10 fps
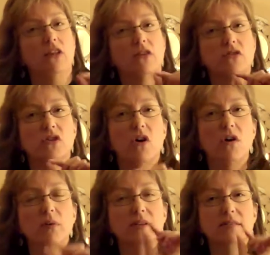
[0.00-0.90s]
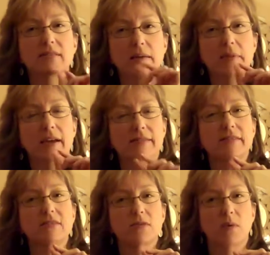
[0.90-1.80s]
There's always some
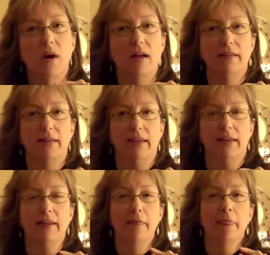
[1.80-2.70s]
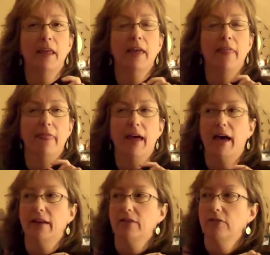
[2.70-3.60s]
essence quality
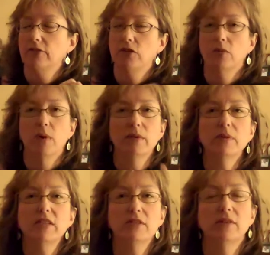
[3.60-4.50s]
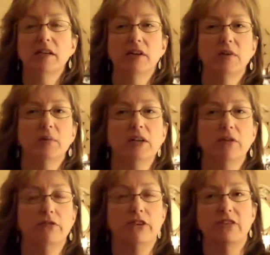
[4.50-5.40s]
that for one reason or another we
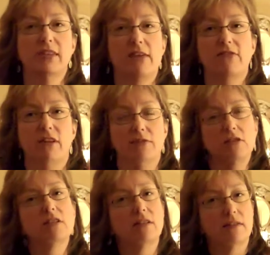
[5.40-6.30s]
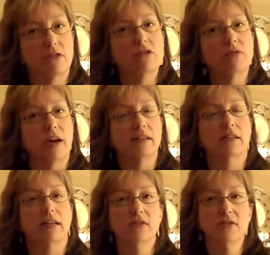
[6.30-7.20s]
don't feel safe enough to deliver
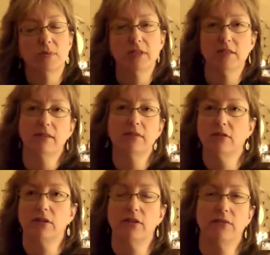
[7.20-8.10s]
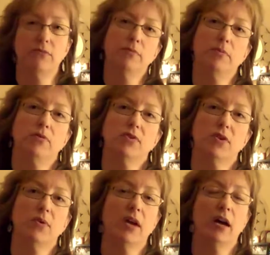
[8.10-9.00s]
directly, and so we deliver it through
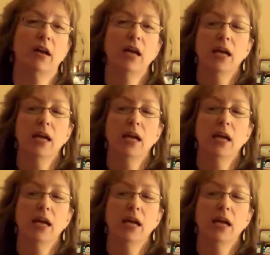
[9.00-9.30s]
persona.